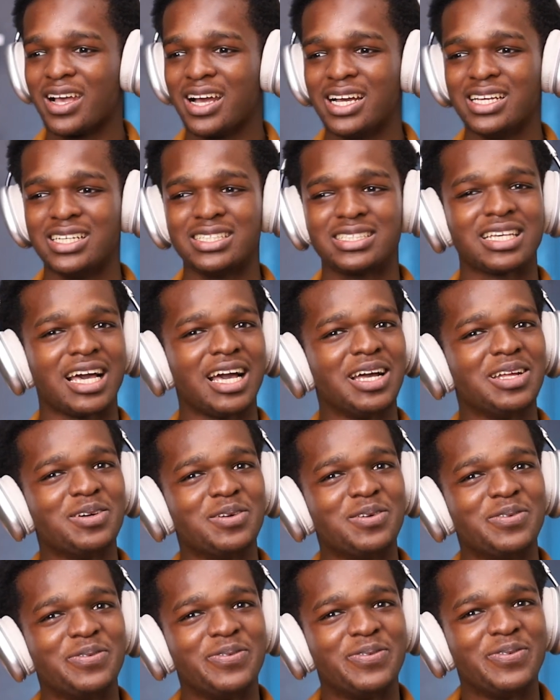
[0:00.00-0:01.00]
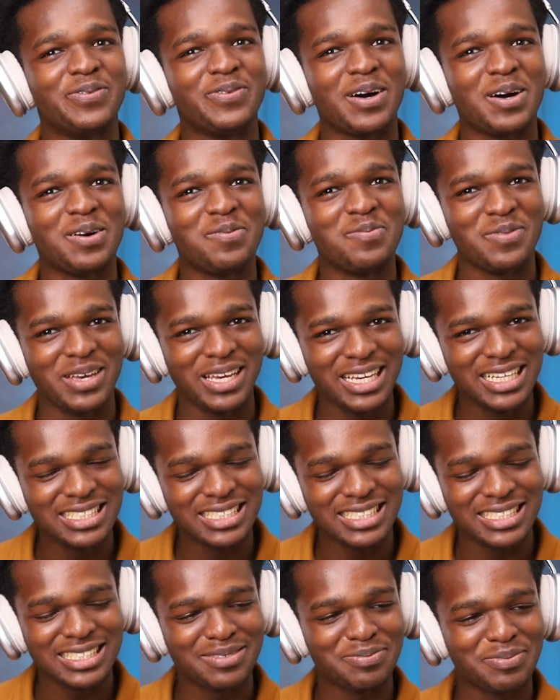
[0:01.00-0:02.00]
it's kind of
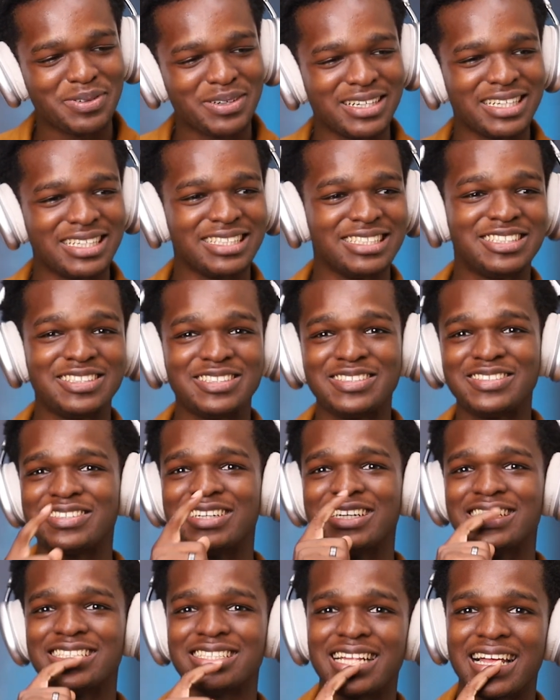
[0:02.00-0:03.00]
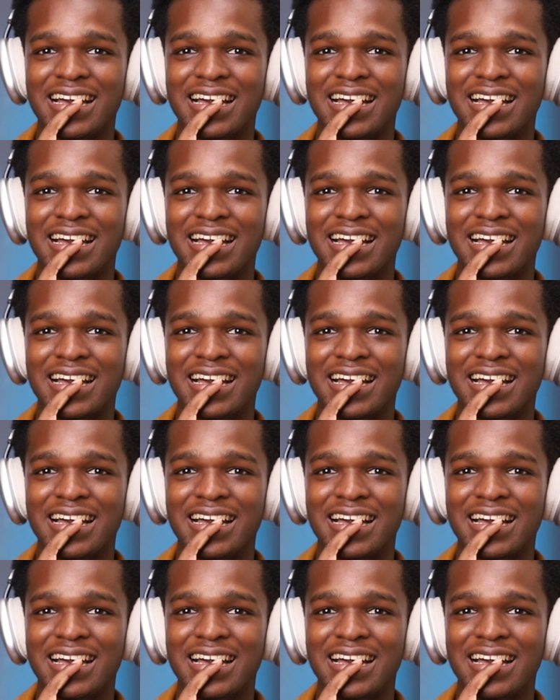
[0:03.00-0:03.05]
amazing, but it's strange.